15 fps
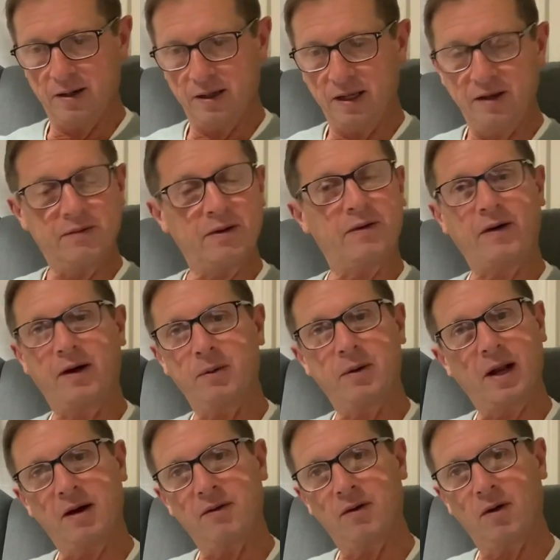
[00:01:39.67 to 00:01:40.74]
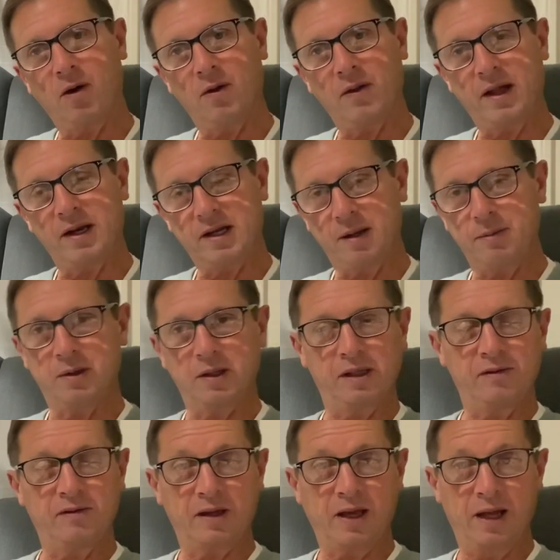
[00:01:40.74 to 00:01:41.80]
Even if I were to have all that time to
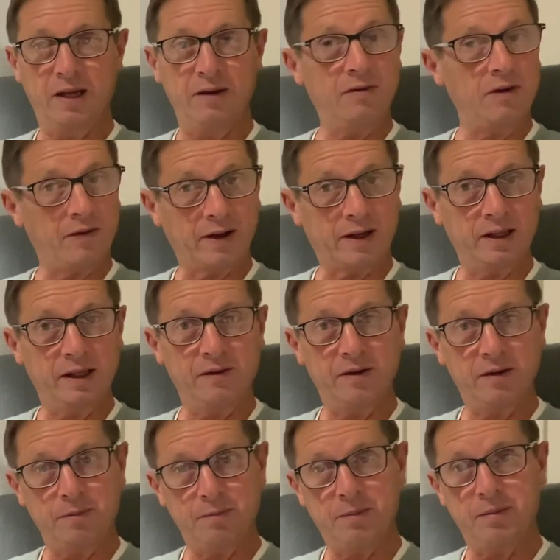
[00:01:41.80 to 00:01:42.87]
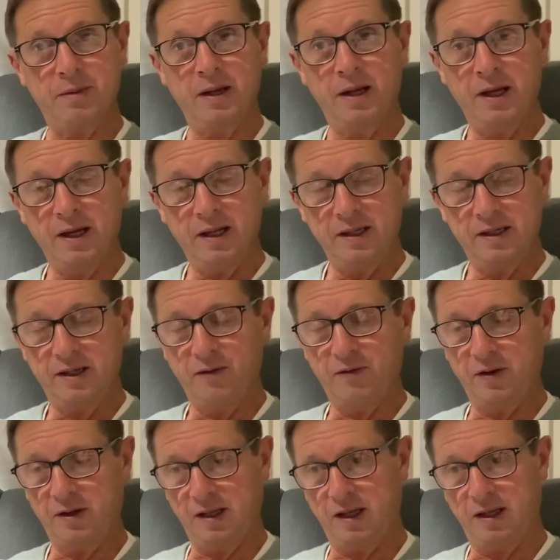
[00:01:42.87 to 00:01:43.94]
live again, even if I could live it
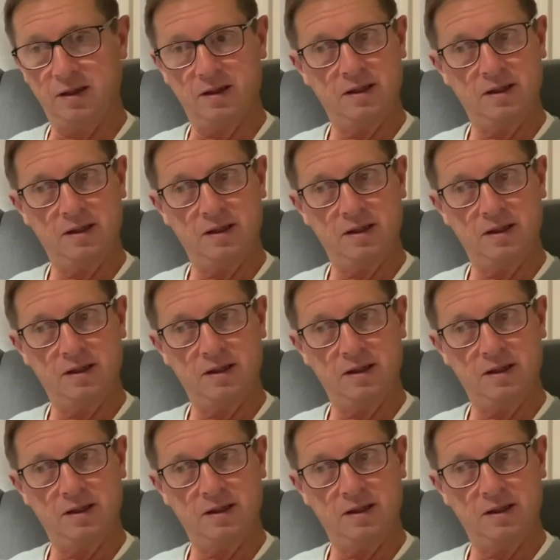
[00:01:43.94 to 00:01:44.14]
differently.